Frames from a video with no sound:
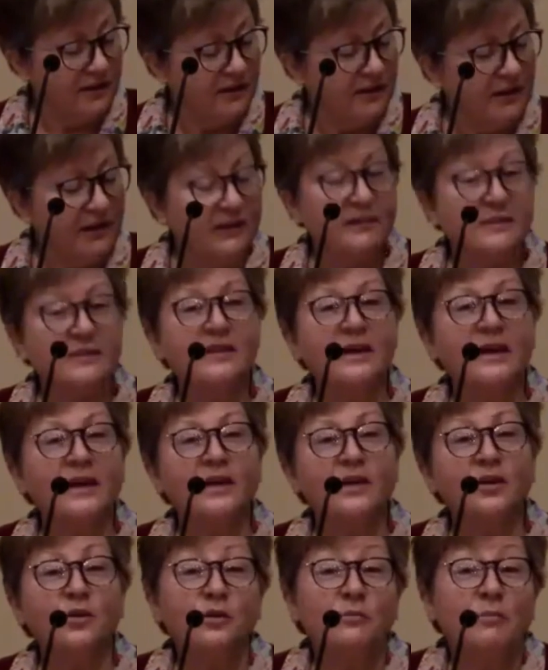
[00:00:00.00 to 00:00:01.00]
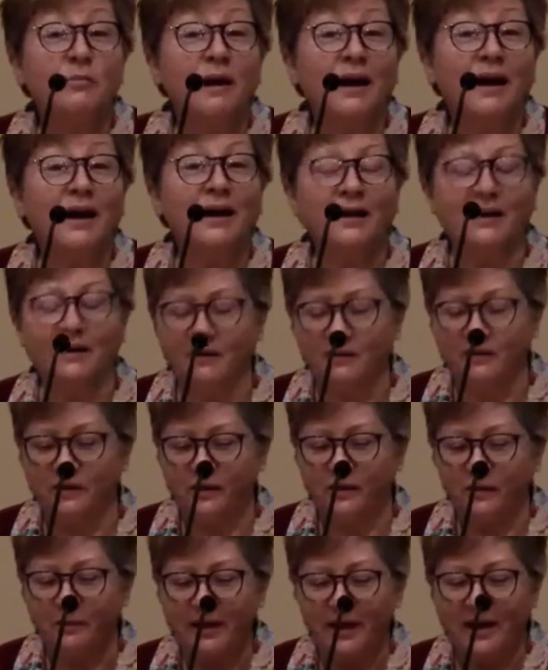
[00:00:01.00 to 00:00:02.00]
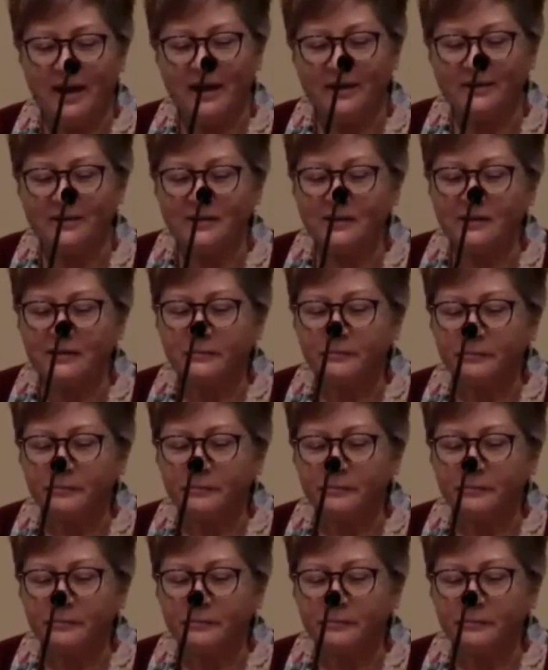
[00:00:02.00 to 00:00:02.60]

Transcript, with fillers: and saying goodbye to the past.